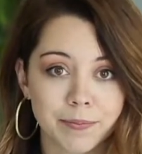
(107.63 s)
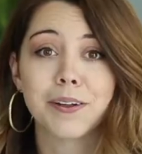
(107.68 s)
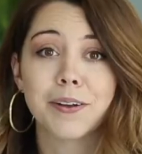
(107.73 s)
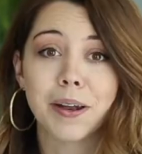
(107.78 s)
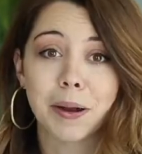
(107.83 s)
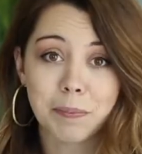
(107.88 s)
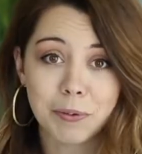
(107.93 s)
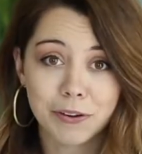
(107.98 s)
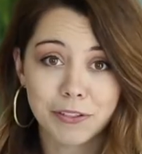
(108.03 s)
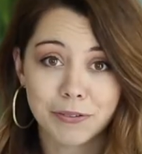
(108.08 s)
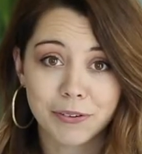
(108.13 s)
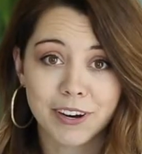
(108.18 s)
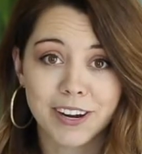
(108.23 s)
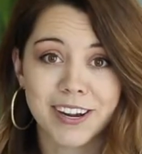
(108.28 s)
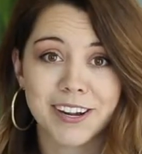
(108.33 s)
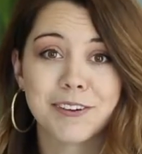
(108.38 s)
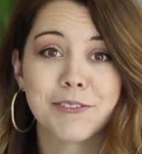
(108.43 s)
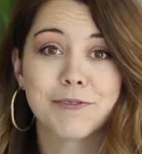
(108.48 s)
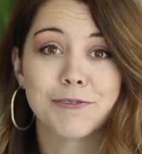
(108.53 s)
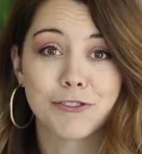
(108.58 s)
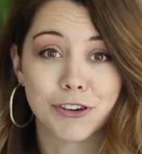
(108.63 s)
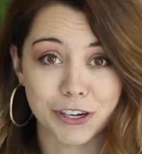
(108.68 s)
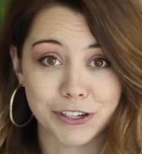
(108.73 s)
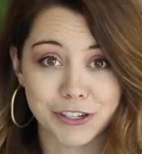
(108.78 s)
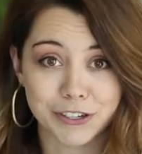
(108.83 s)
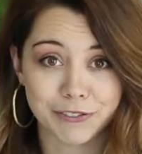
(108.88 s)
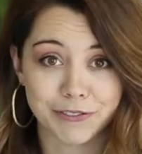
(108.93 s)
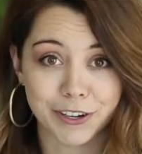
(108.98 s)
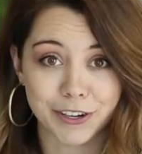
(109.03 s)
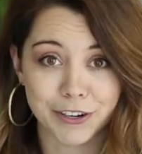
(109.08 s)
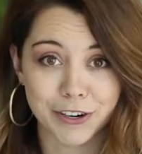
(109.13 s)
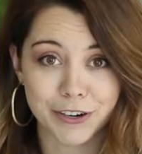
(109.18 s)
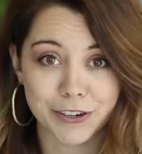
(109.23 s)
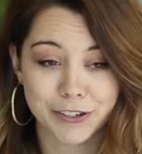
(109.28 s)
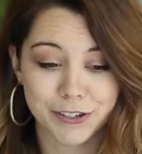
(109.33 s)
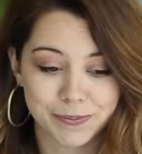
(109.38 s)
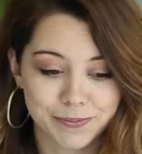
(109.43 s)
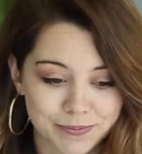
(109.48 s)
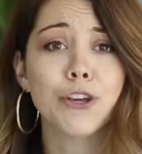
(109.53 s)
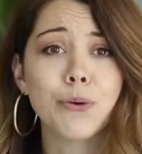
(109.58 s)
Number three, trust your
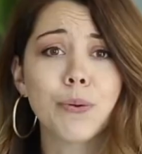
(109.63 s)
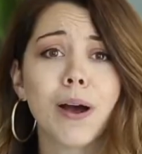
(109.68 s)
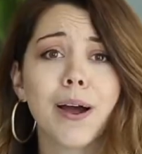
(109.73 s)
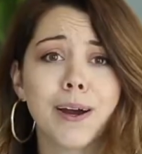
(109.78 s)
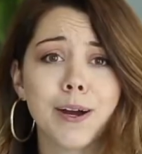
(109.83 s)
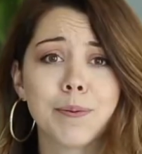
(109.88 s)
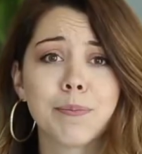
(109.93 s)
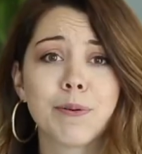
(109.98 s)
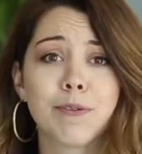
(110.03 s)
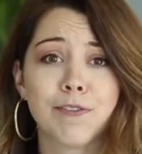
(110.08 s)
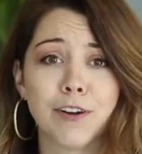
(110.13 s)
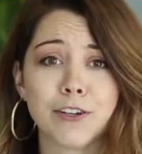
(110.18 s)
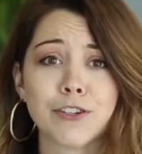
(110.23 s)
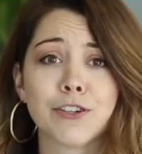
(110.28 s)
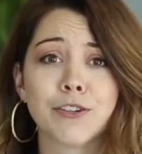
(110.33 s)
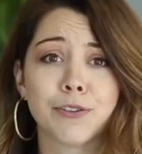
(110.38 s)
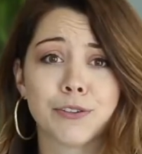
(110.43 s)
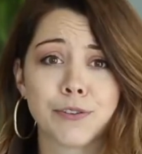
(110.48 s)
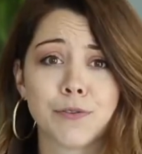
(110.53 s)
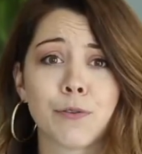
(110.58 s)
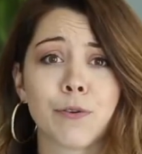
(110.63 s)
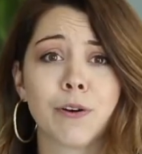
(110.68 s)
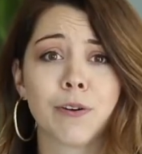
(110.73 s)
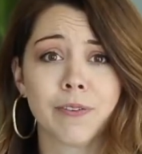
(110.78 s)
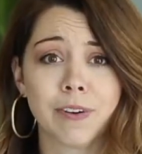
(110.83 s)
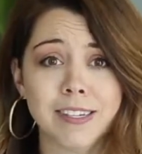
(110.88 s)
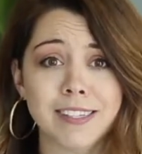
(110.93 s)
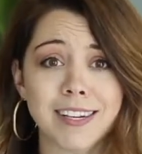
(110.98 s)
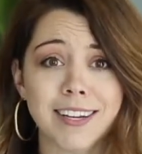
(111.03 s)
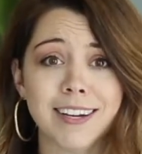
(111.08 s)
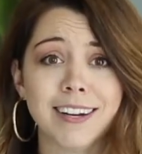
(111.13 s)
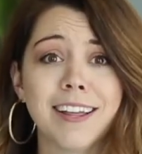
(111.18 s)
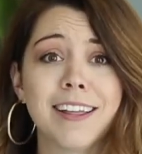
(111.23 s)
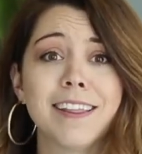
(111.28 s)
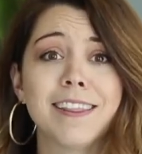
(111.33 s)
vendors. You hired professionals for a reason.